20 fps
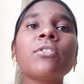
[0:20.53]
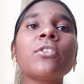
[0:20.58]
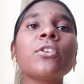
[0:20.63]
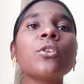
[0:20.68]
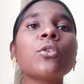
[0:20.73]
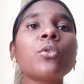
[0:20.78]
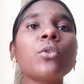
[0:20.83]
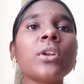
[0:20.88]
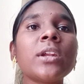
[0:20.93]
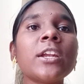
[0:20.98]

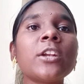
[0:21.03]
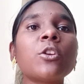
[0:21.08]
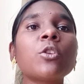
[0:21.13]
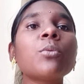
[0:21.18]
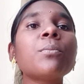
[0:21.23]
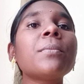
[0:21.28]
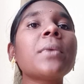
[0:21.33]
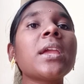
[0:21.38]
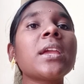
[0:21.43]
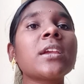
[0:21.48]
you need to
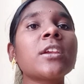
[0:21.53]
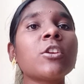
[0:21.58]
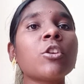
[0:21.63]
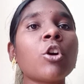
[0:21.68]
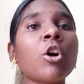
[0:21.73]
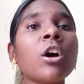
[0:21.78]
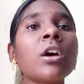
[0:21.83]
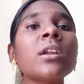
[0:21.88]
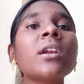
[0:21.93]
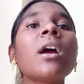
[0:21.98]
make
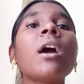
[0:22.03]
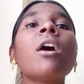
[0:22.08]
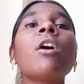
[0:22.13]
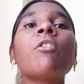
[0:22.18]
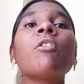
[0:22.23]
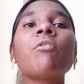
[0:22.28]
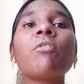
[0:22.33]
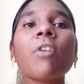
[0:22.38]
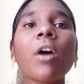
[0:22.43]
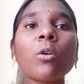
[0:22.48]
your
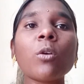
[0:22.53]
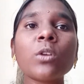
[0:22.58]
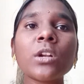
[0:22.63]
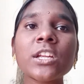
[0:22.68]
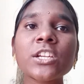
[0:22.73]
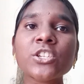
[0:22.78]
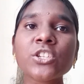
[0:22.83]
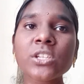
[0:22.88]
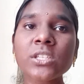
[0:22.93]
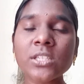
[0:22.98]

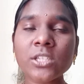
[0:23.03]
foundation